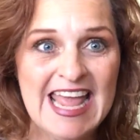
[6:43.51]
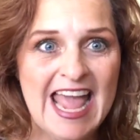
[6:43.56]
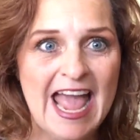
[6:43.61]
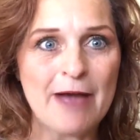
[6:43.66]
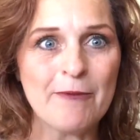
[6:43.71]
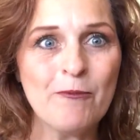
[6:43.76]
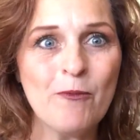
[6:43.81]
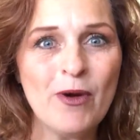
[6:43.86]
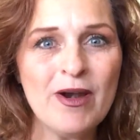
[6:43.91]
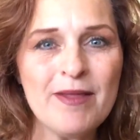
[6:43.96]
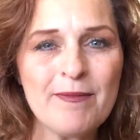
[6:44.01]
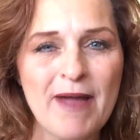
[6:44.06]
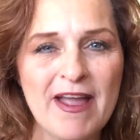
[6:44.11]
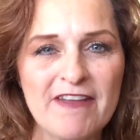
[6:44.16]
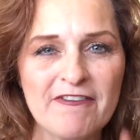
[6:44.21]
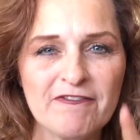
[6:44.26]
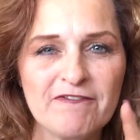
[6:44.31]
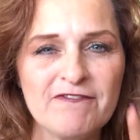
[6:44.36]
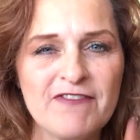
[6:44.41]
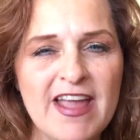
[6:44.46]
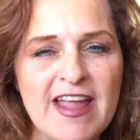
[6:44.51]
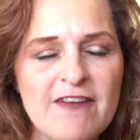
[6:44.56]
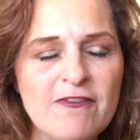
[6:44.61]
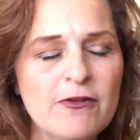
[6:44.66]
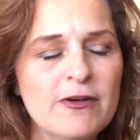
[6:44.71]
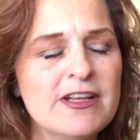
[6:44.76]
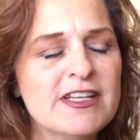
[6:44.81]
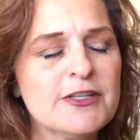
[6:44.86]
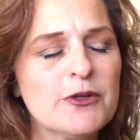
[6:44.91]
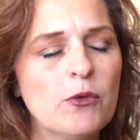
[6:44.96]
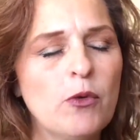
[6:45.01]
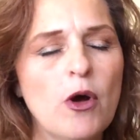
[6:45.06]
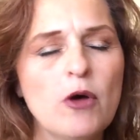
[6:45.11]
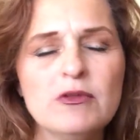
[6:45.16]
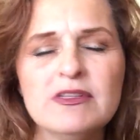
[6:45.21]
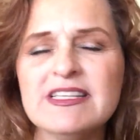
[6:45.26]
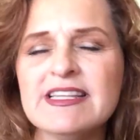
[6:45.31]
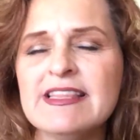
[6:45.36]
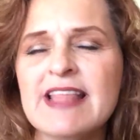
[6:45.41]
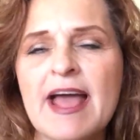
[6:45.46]
And one of my favoriteest
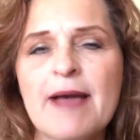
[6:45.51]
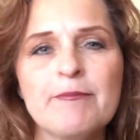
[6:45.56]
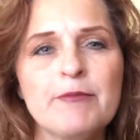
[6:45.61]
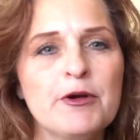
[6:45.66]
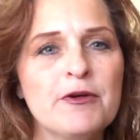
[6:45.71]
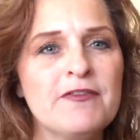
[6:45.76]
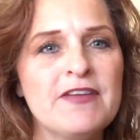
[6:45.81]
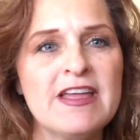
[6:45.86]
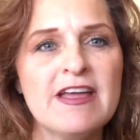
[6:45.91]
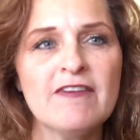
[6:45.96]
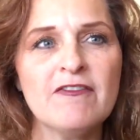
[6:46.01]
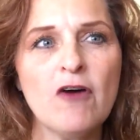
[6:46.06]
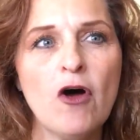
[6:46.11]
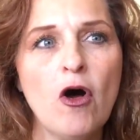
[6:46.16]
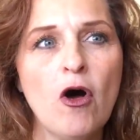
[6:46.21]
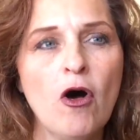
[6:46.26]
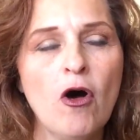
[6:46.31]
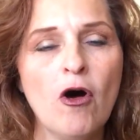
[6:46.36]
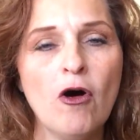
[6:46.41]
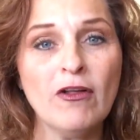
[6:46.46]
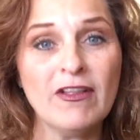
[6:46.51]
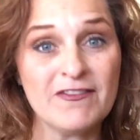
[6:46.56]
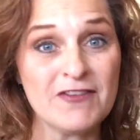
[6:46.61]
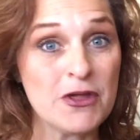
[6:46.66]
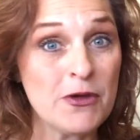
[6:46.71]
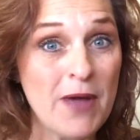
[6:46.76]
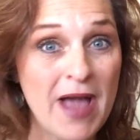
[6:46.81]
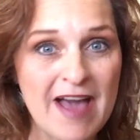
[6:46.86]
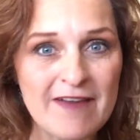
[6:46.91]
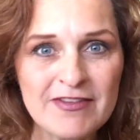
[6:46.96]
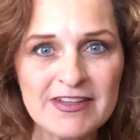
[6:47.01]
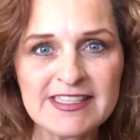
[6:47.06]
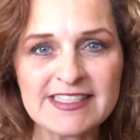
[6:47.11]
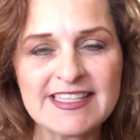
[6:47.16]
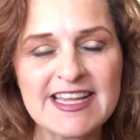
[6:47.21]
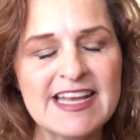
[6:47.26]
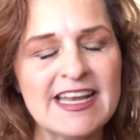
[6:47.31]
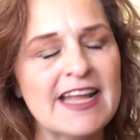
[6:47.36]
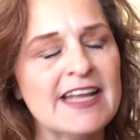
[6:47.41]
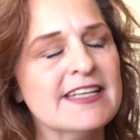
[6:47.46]
quotes in that movie of all, if you haven't
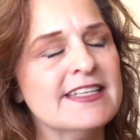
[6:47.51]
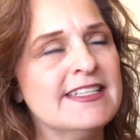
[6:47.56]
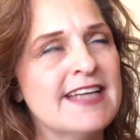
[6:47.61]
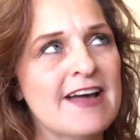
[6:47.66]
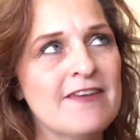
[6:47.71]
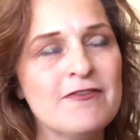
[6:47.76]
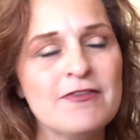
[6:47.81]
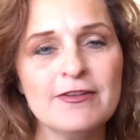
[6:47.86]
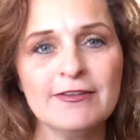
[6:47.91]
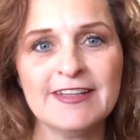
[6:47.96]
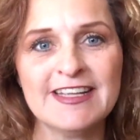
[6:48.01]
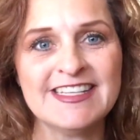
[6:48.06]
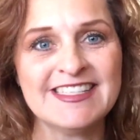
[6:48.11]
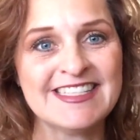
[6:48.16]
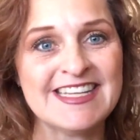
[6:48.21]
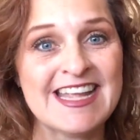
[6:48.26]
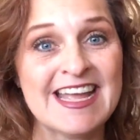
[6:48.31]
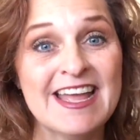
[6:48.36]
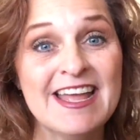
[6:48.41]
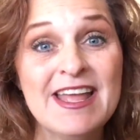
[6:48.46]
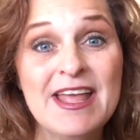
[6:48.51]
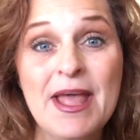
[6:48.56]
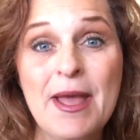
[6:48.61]
seen it, definitely see it.